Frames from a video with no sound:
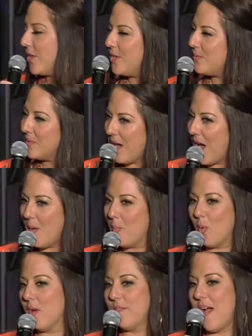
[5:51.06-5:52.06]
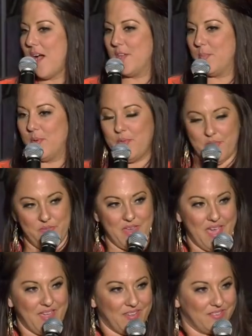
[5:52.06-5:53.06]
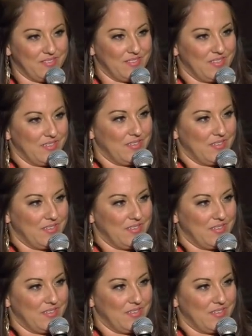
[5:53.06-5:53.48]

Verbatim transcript: Are you not more valuable than they?